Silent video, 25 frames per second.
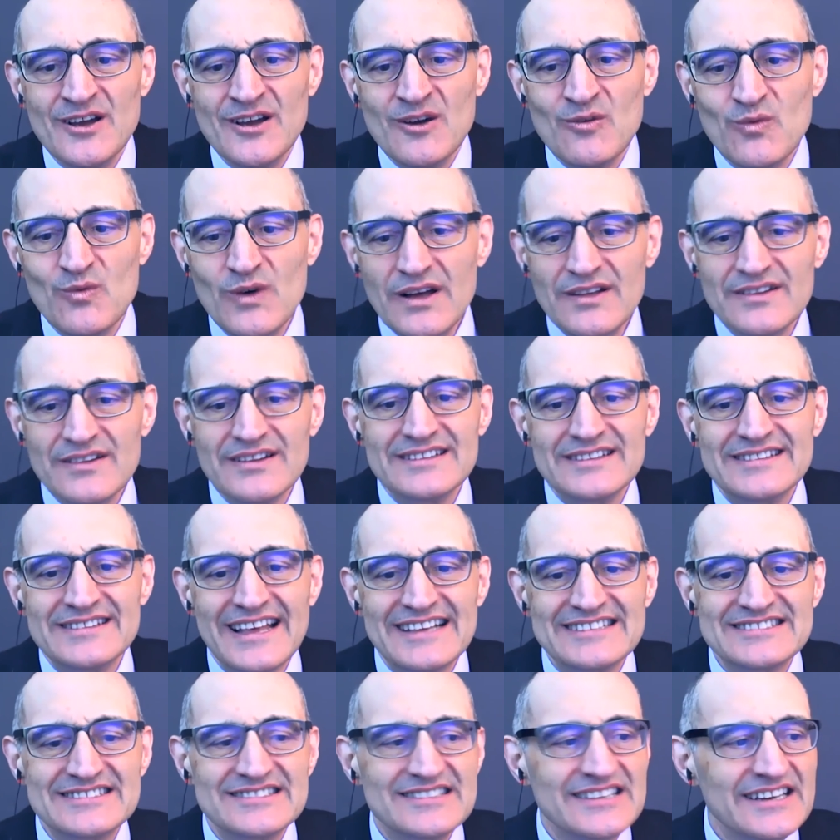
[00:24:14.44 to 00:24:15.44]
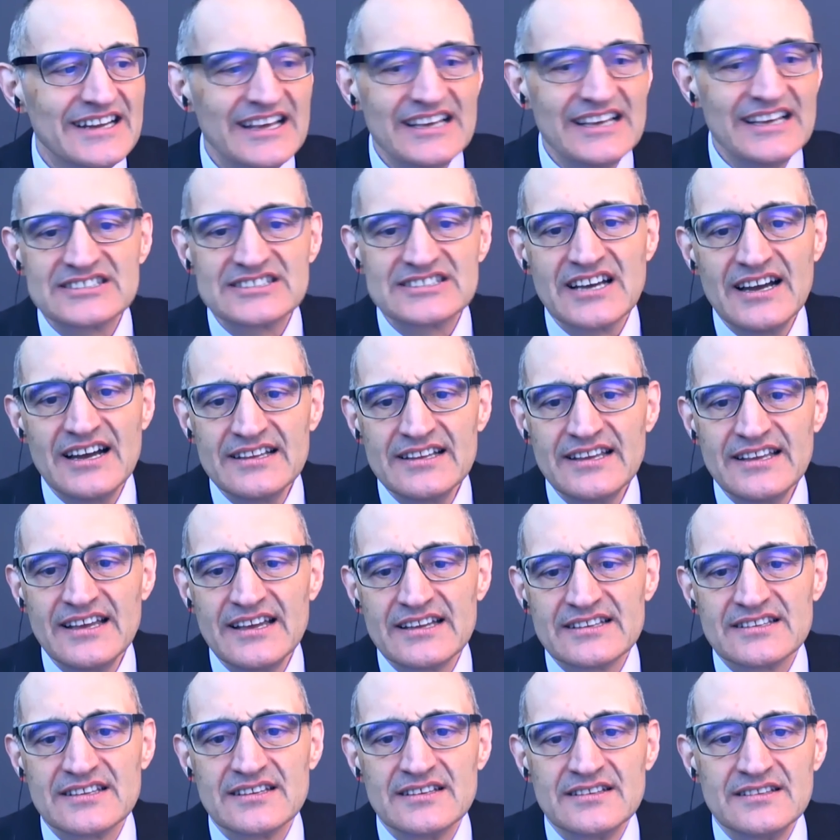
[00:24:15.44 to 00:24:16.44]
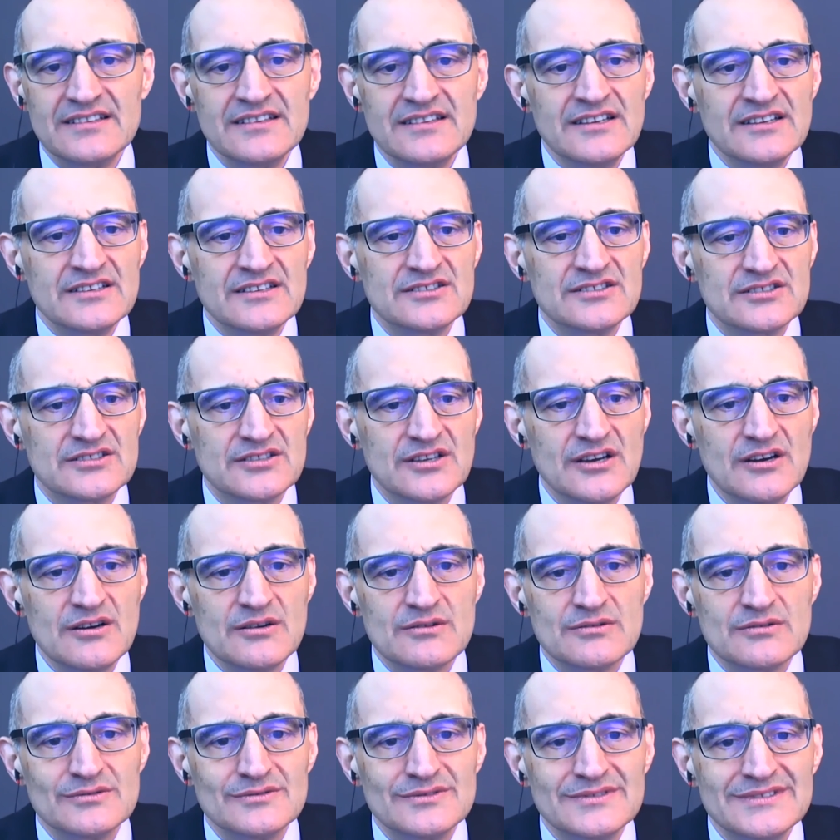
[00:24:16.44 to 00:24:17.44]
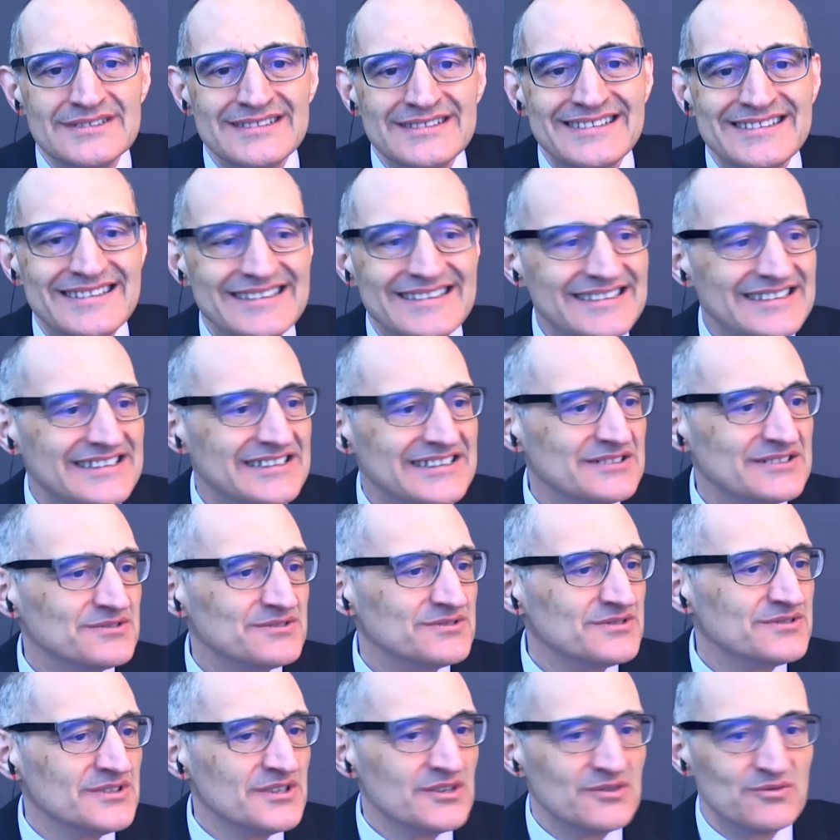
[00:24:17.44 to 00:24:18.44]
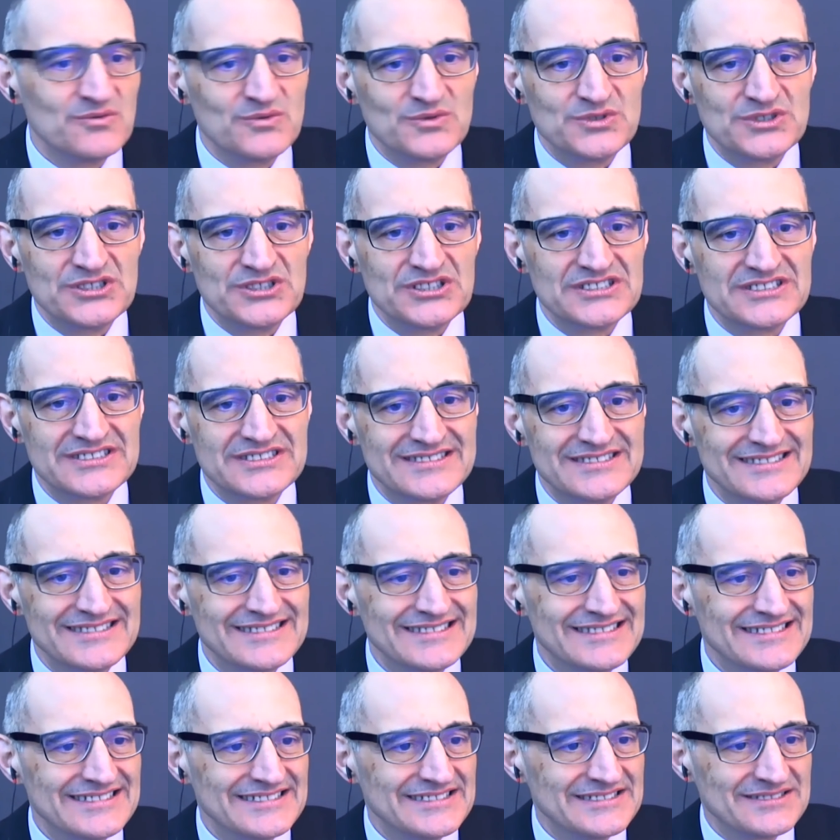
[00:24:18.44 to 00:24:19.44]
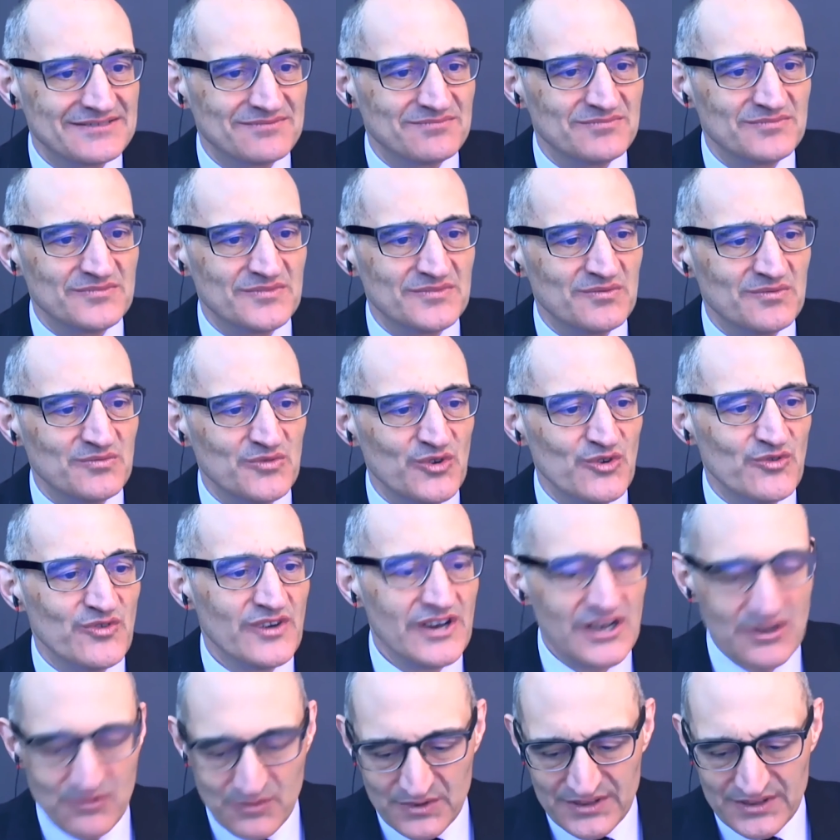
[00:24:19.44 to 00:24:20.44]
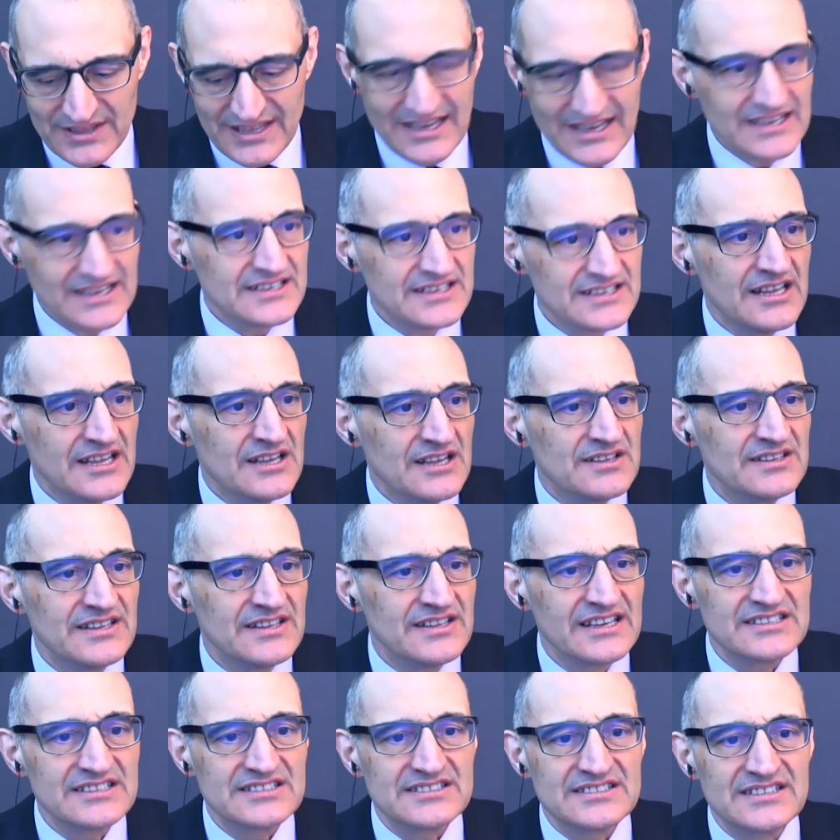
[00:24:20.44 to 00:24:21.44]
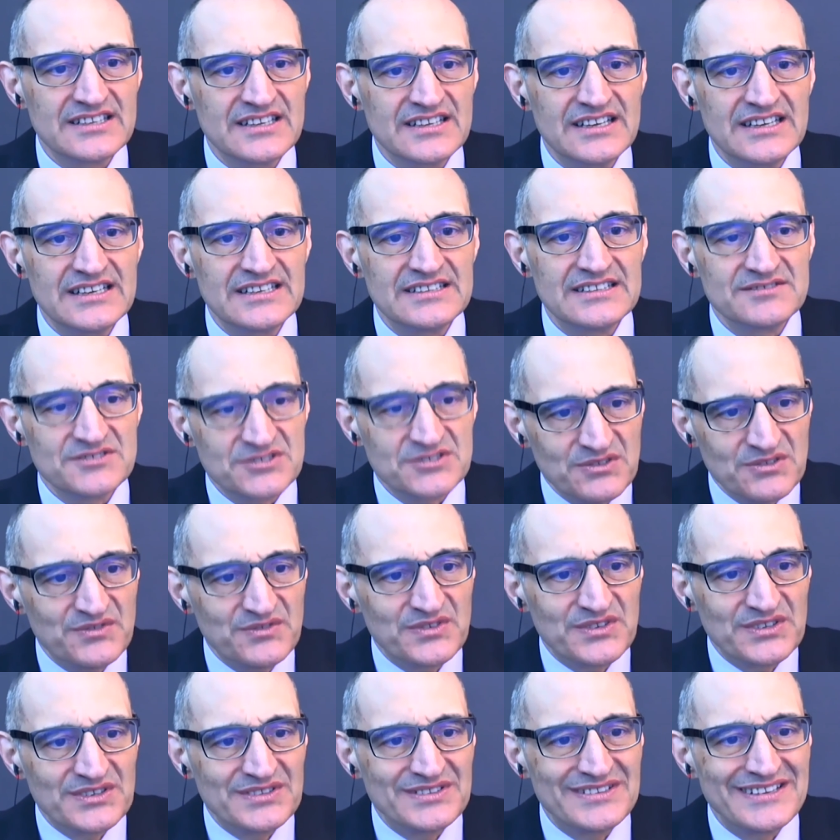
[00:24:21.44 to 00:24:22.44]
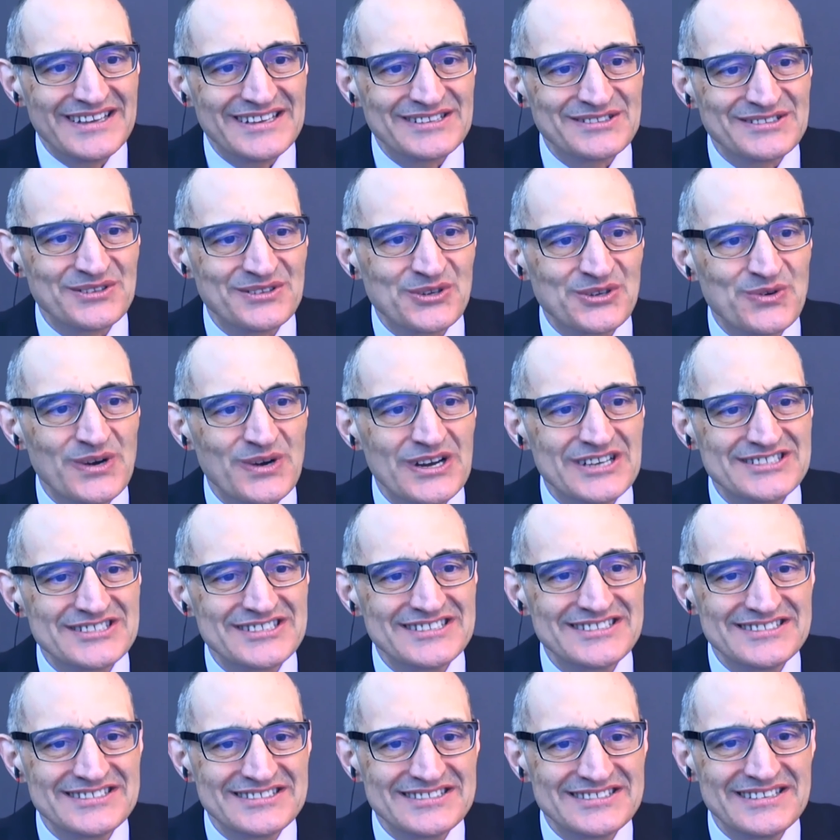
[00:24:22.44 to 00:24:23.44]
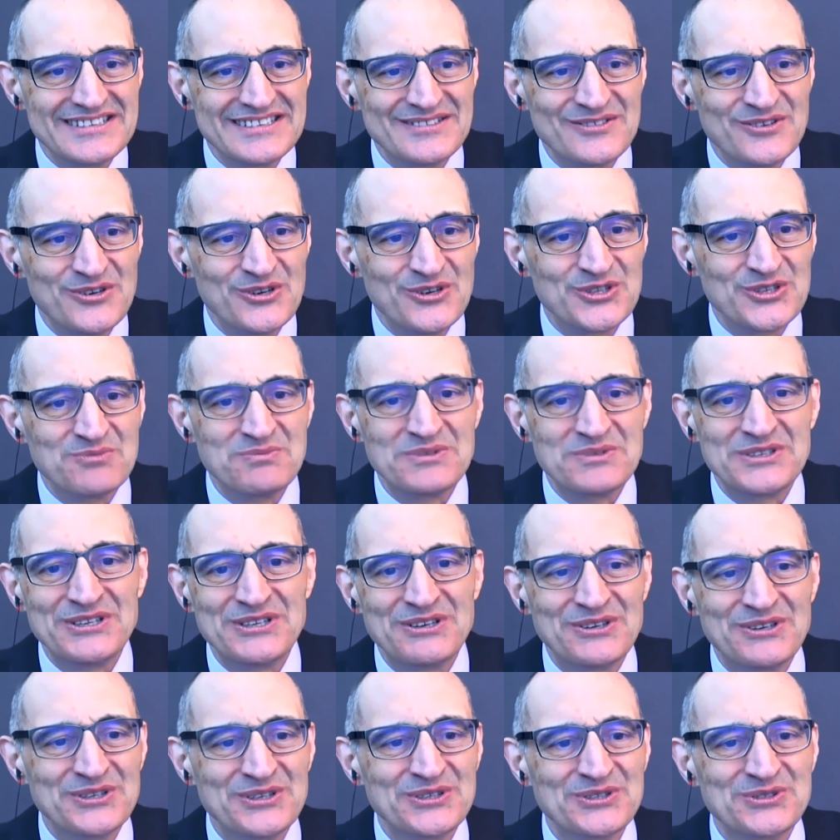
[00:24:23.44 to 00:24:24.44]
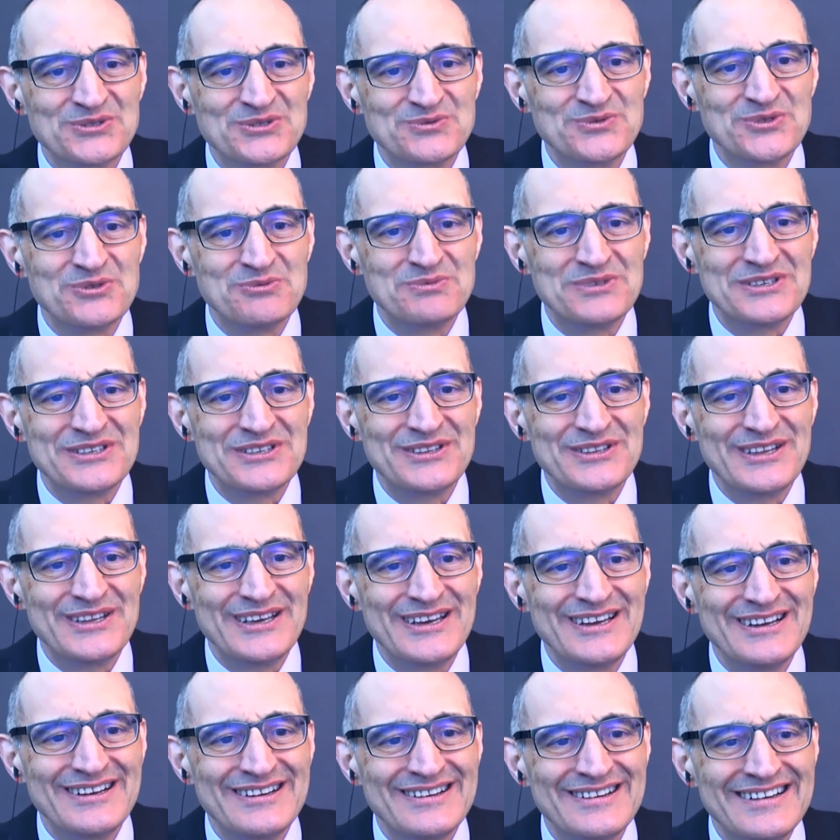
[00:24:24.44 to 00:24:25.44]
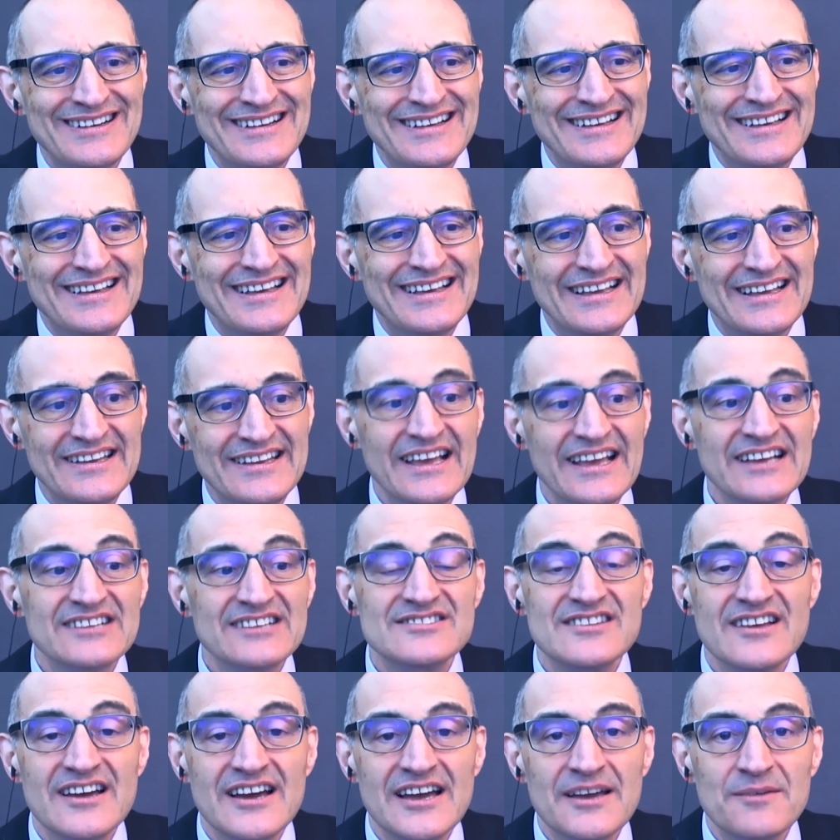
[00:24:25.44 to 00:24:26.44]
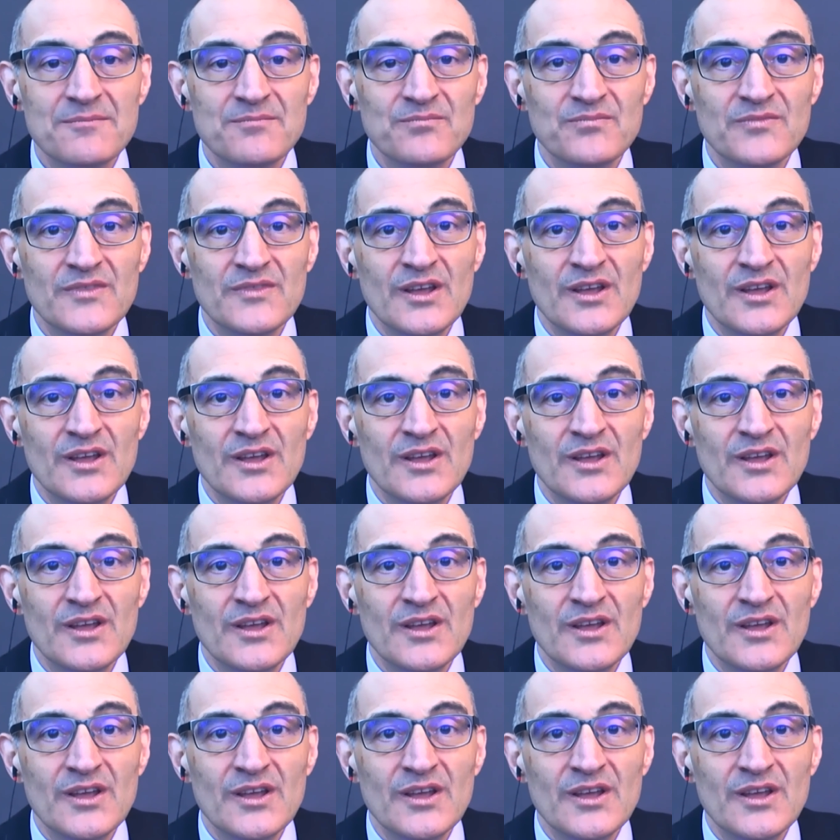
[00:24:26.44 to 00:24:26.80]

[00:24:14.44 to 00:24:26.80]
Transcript: Well, that's today's content. So we'll just move on with that. Next, so handle the questions. All the materials will be there. And next time,